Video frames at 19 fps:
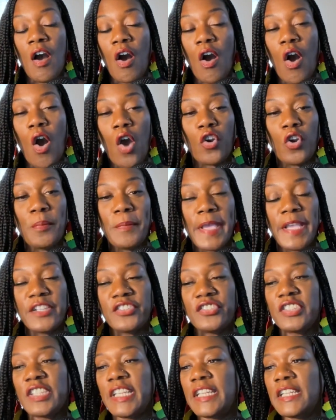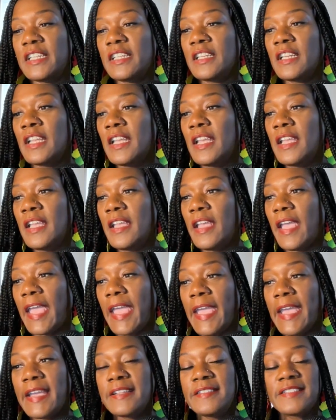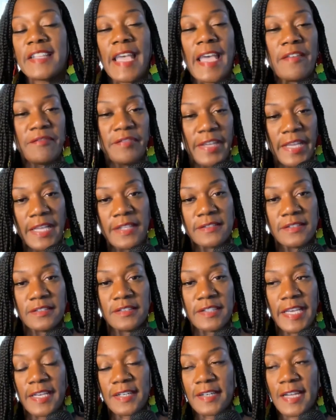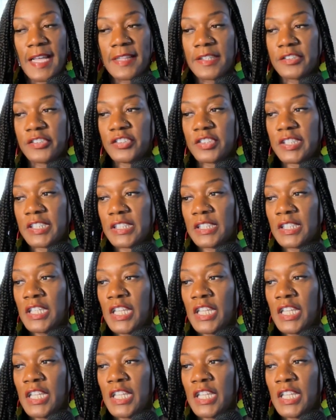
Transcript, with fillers: Automation and advanced technology.